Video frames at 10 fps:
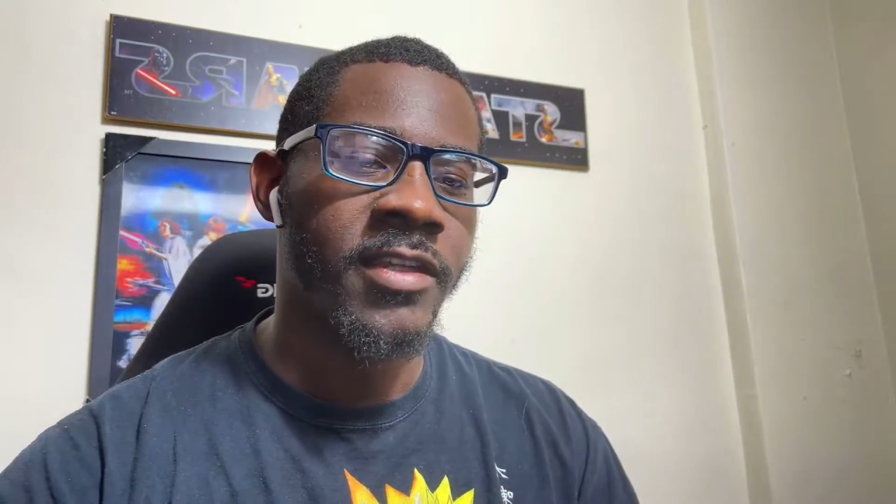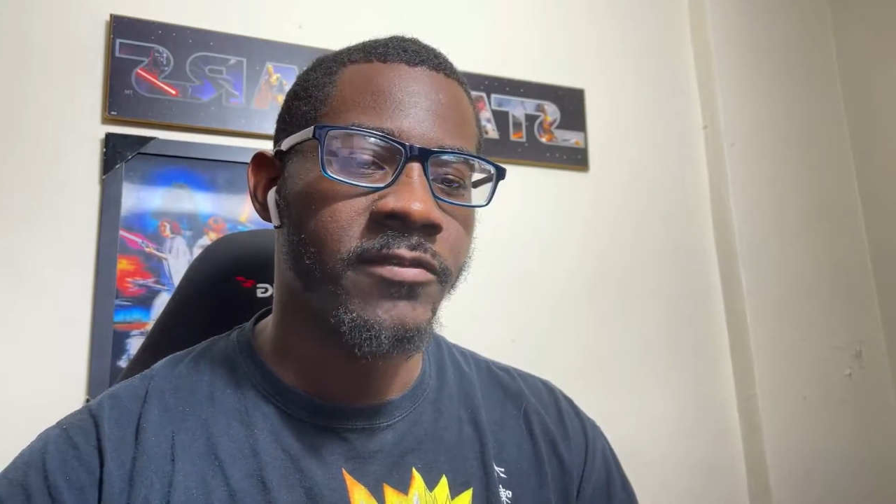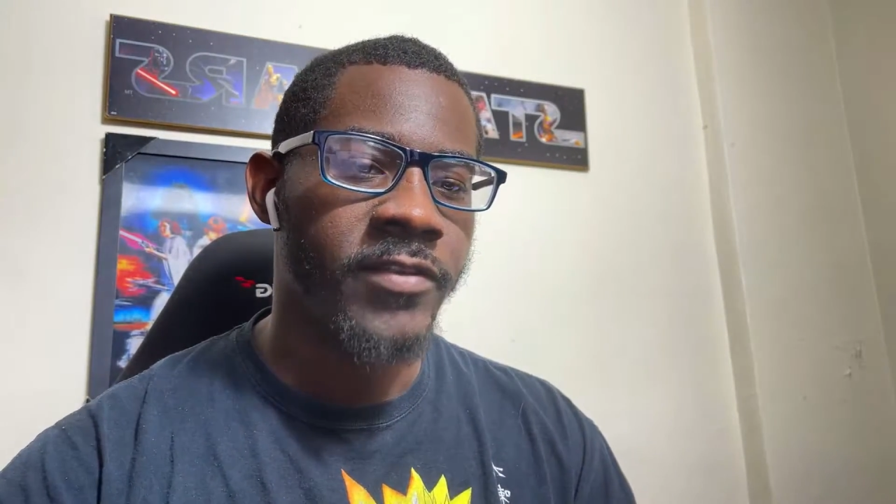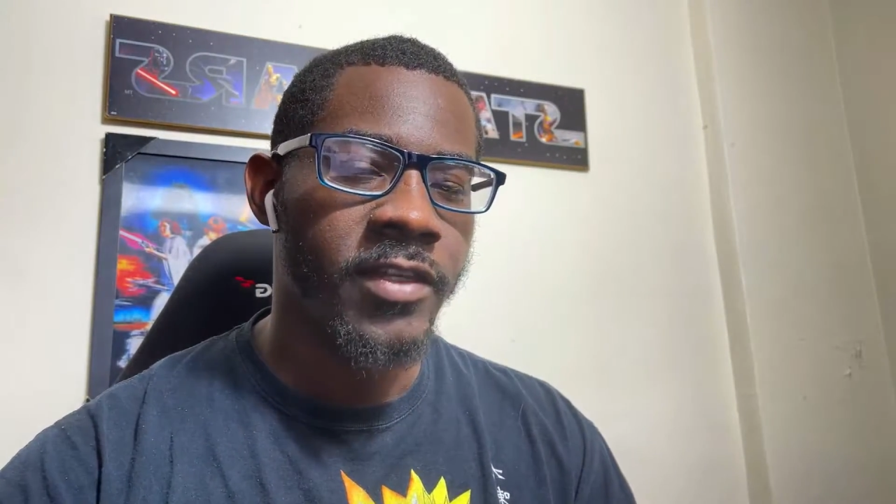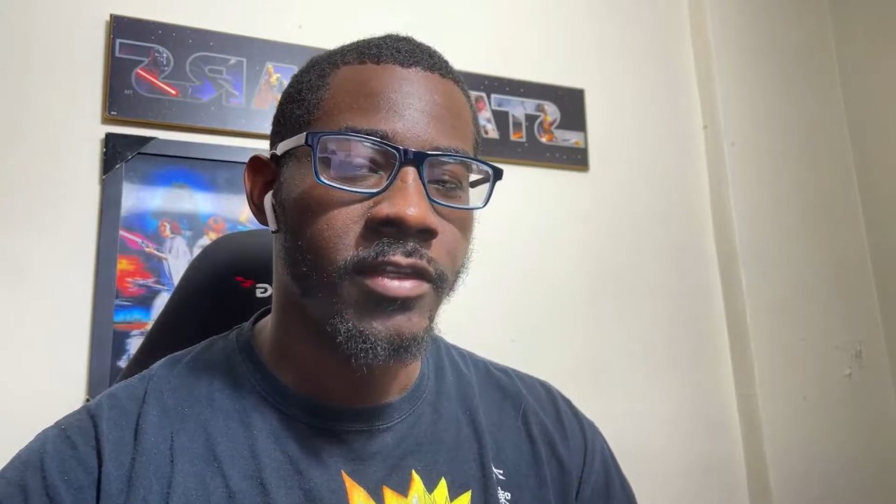
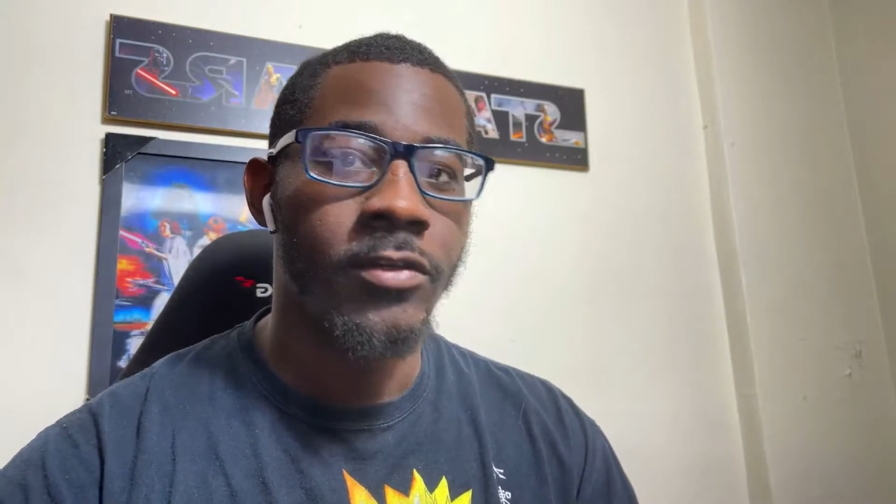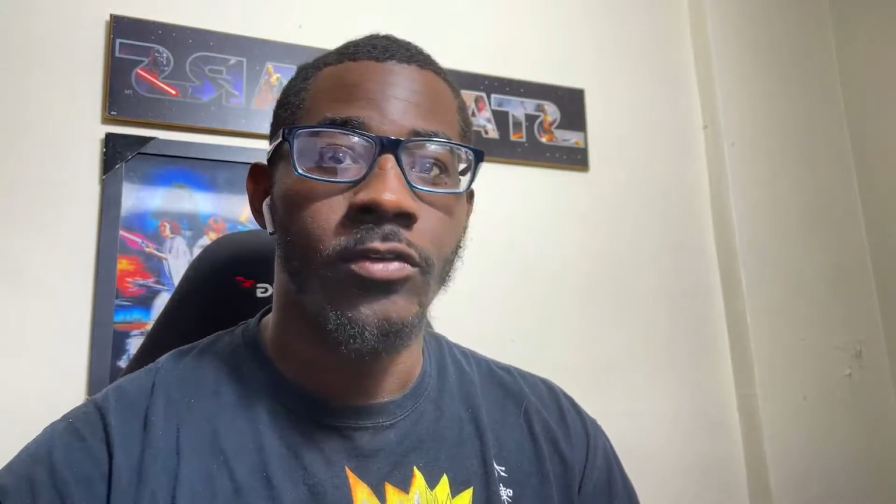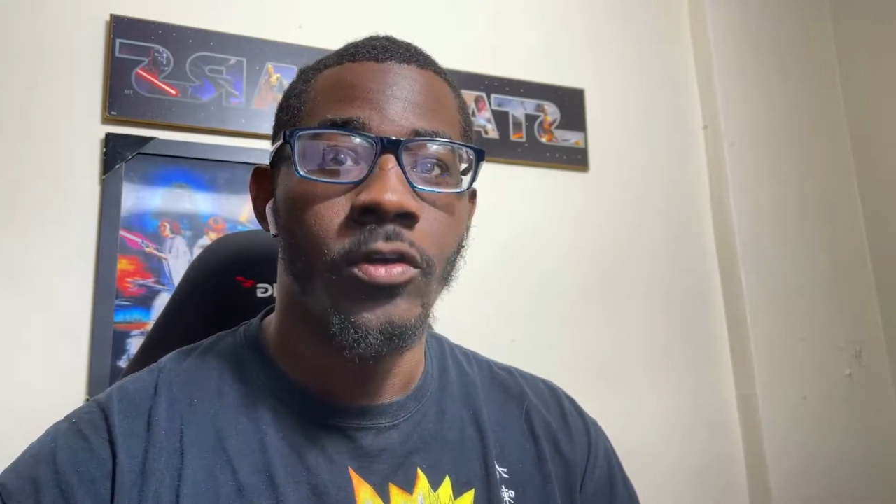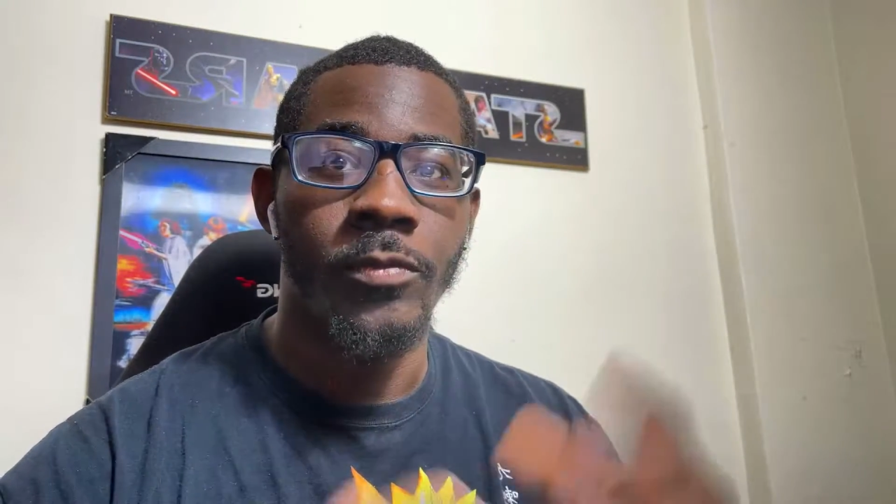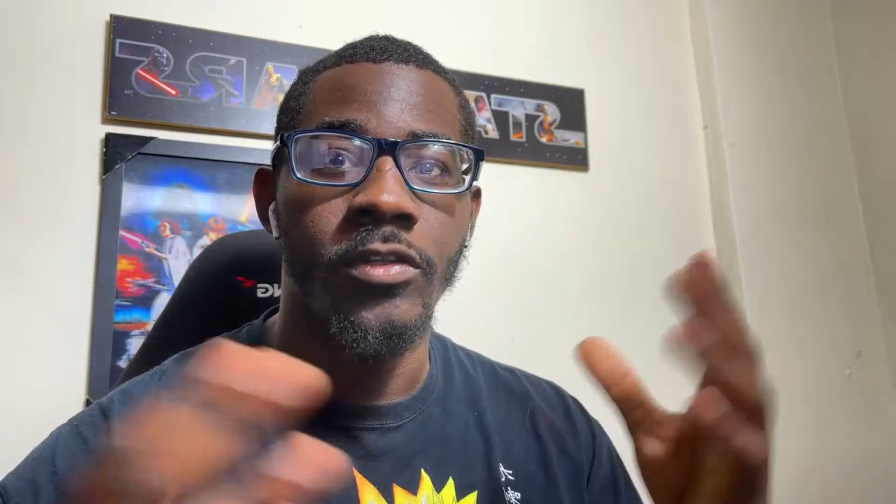video.
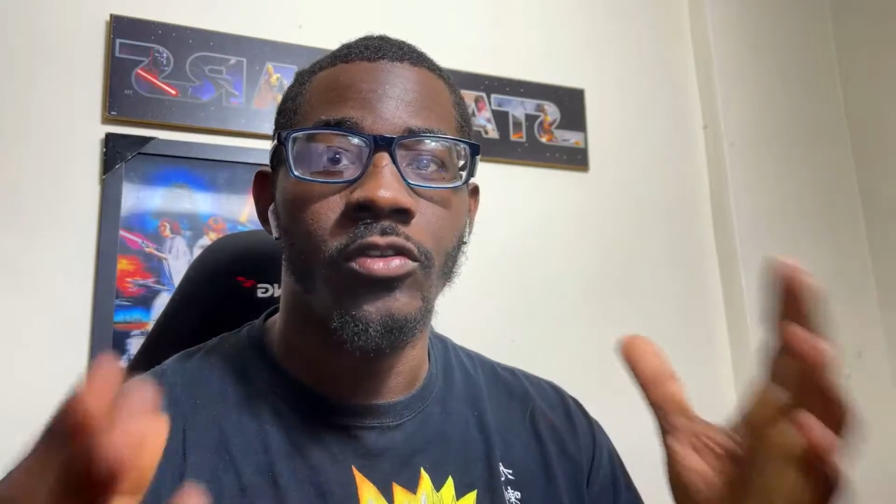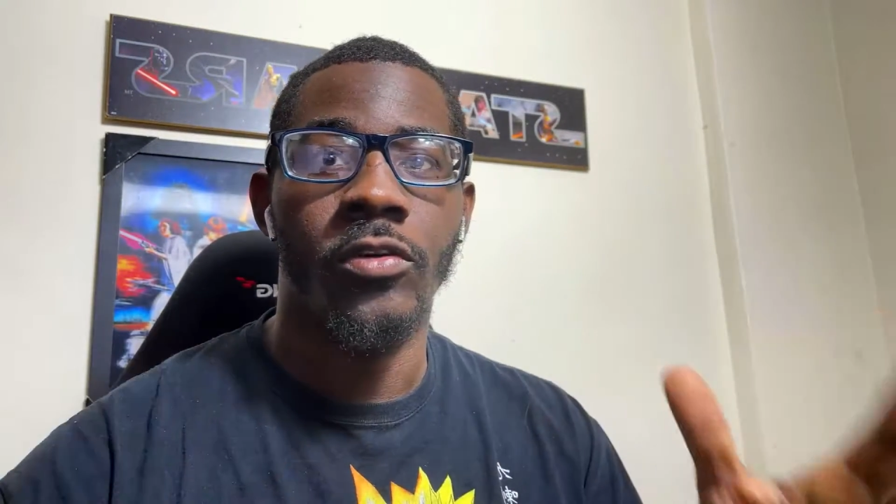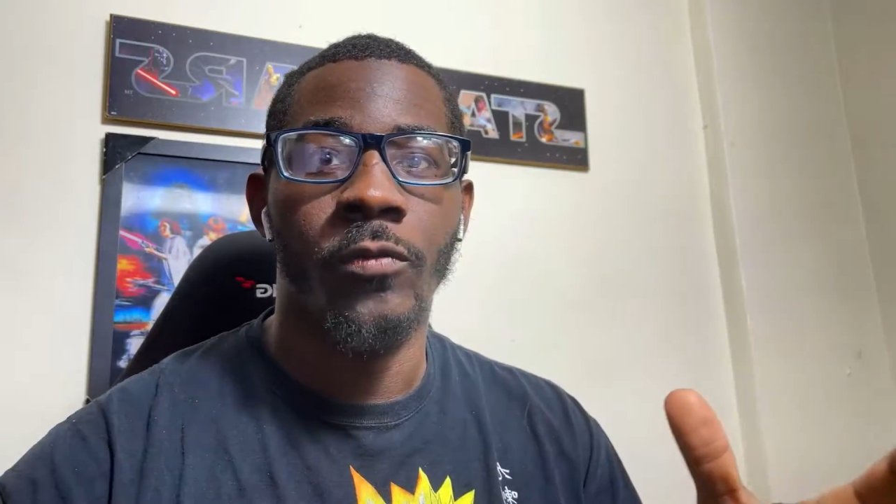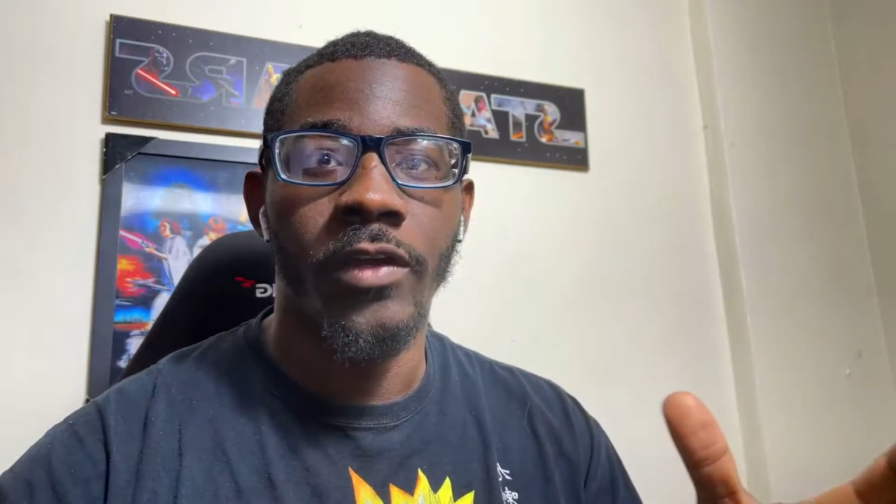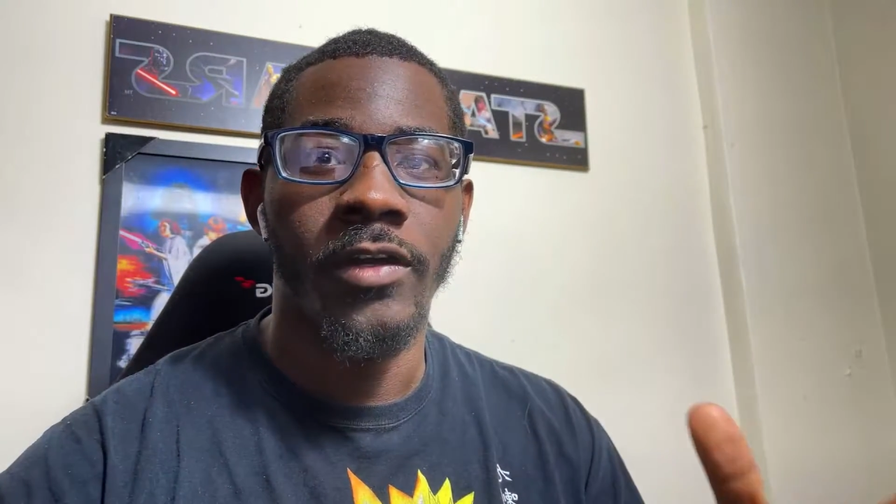Hope you're doing well.